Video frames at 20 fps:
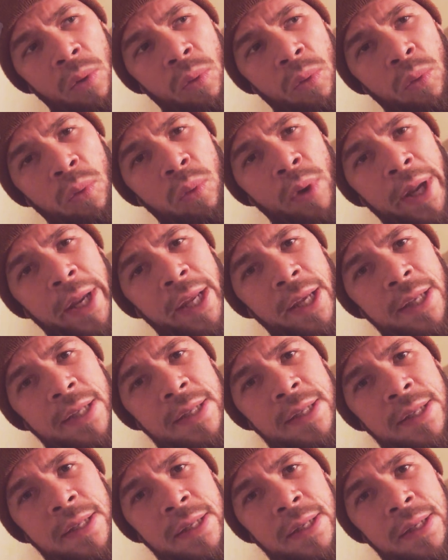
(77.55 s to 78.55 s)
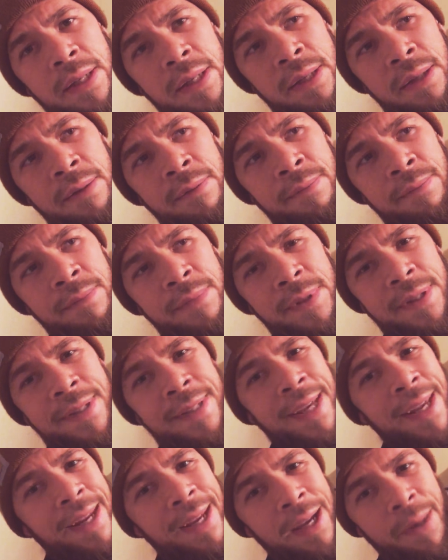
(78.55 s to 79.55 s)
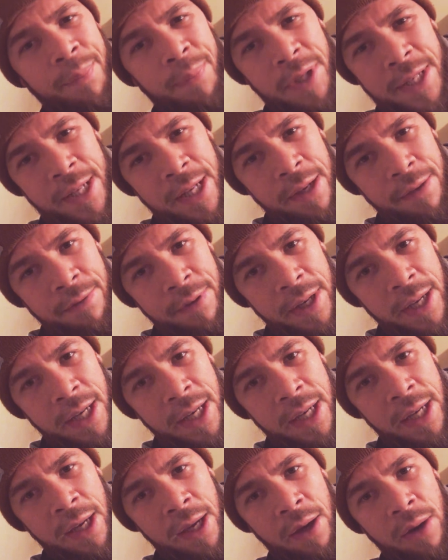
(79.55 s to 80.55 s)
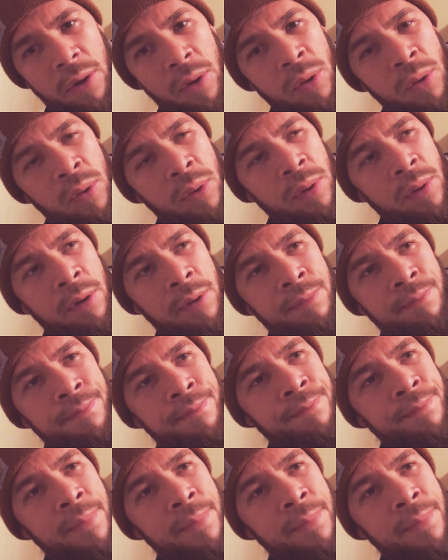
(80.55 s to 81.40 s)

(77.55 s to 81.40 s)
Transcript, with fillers: when it's setting up a TV or